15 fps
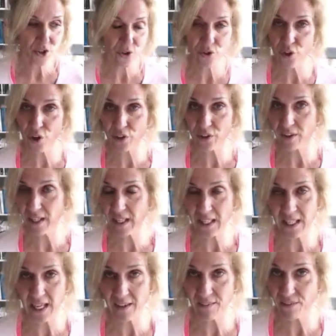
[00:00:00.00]
not then
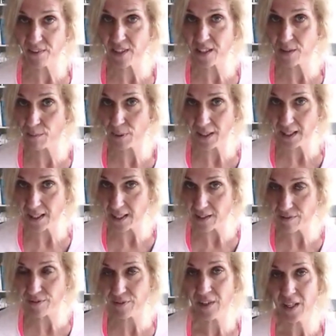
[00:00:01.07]
have this
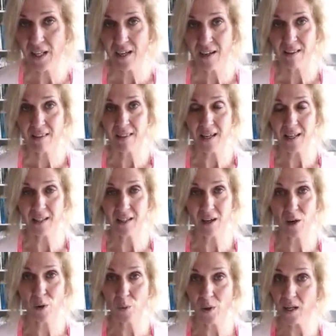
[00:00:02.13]
belief that,
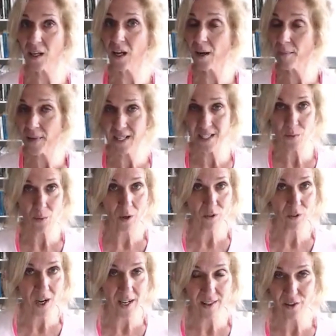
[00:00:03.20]
oh well, I may as well
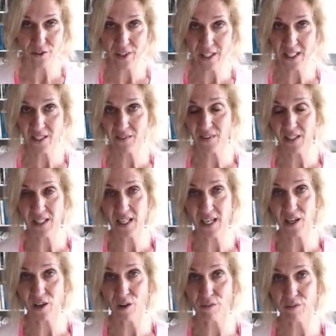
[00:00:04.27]
write the rest of the
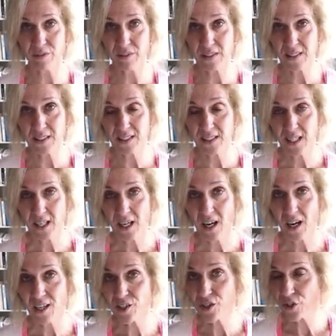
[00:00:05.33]
day off.
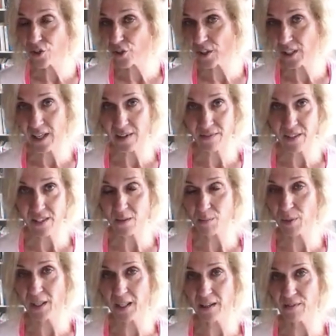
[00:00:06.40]
I do not have this
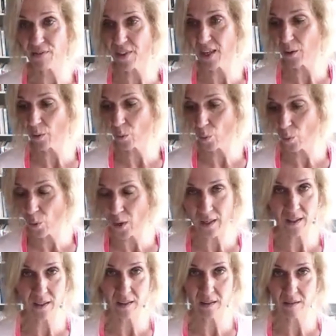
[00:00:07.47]
belief that
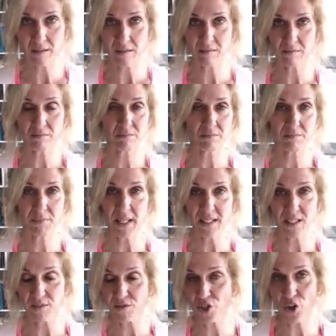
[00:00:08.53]
one
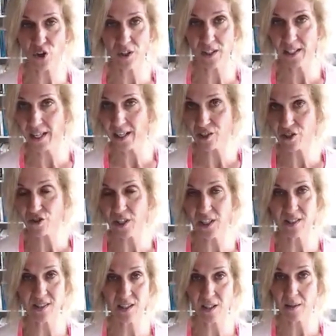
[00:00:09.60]
piece of chocolate extra
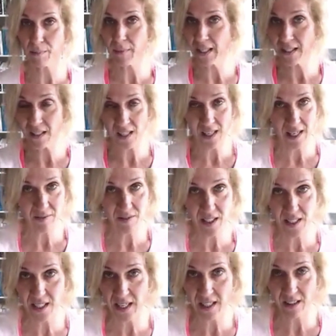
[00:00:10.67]
is going to mean that I have
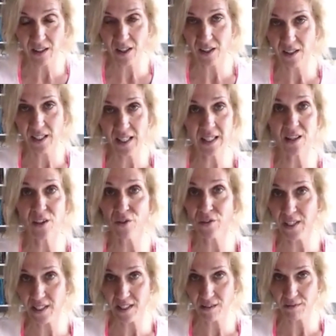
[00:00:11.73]
to eat the
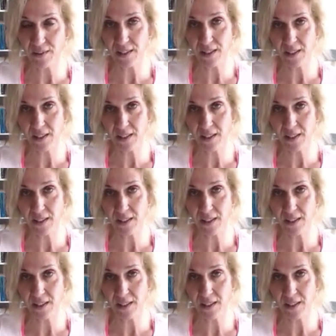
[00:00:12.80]
rest of it.